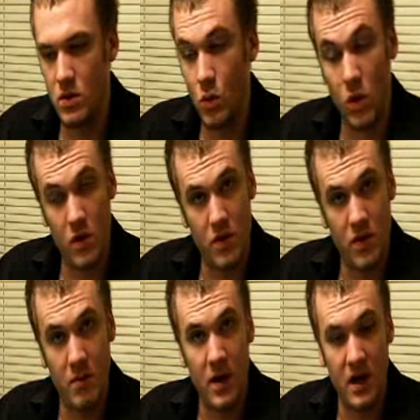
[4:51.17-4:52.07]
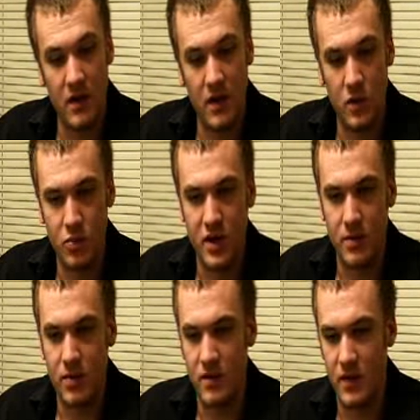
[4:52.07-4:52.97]
worth the money that you'd put
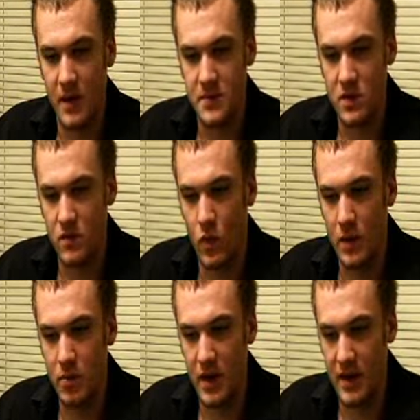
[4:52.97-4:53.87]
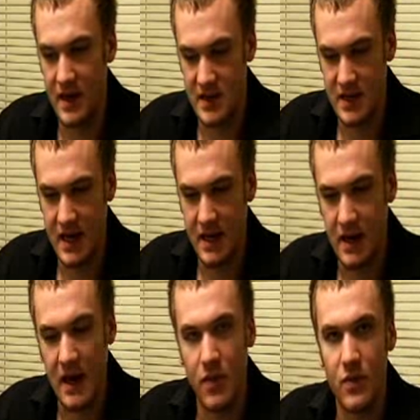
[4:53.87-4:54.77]
in pre-flop. So avoid playing hands like that.
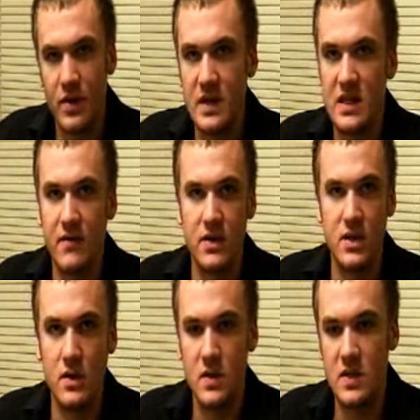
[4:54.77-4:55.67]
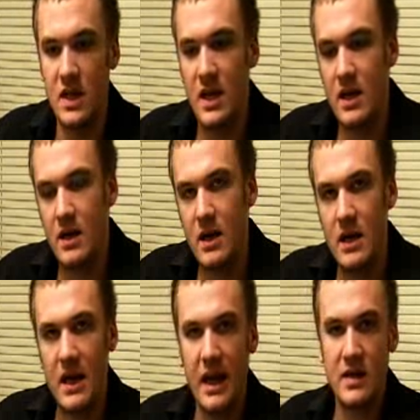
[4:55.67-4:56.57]
9-3, 7 deuce.
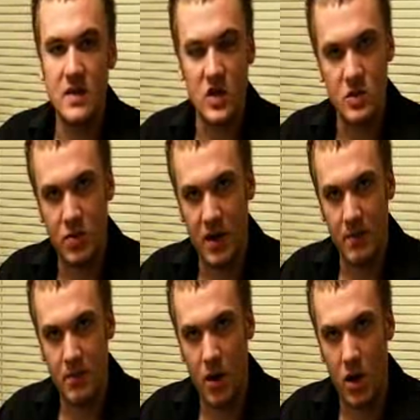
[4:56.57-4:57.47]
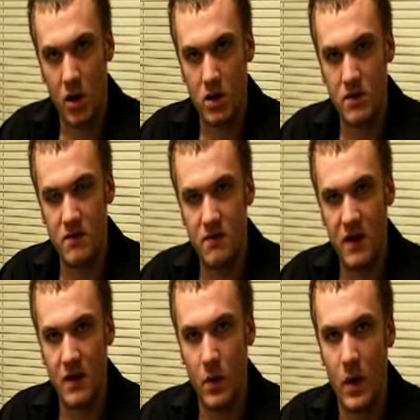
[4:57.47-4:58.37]
Any hands that are spread apart
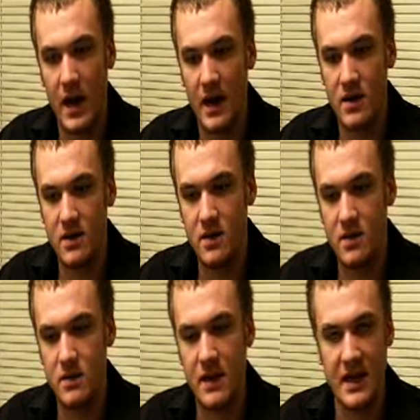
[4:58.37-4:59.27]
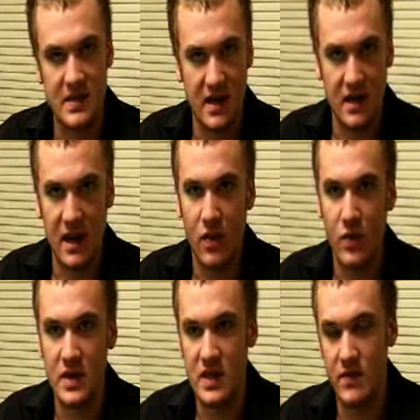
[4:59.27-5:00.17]
fairly wide, like I said,
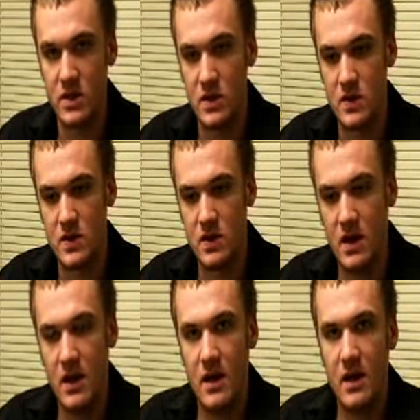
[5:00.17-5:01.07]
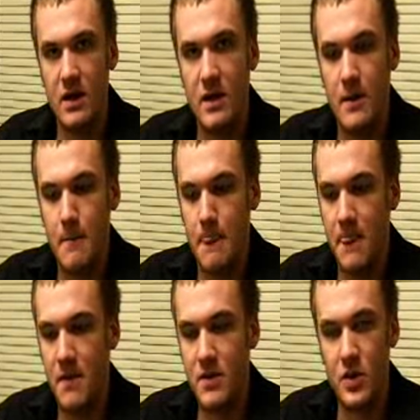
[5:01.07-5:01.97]
9-3, 7 deuce,
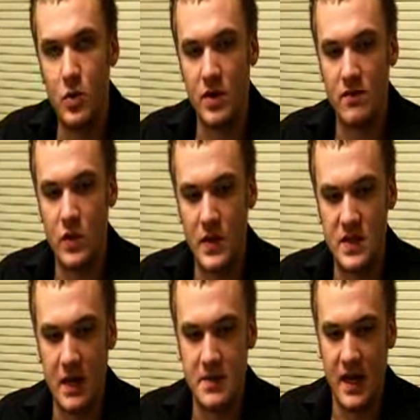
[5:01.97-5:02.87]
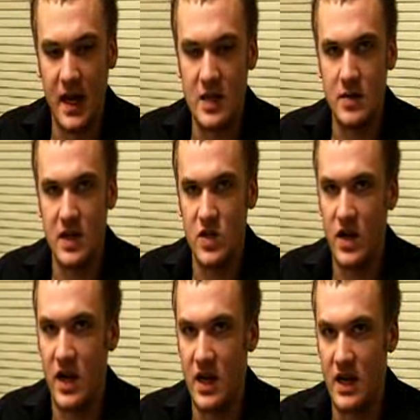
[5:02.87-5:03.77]
you want to avoid those types of hands because they're
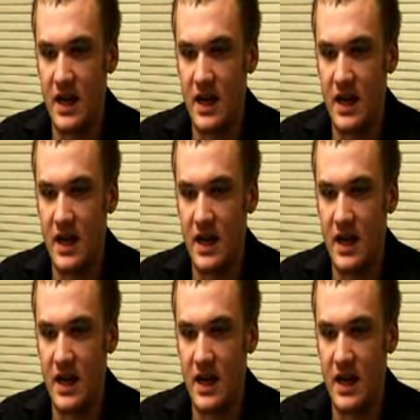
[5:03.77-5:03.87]
not going to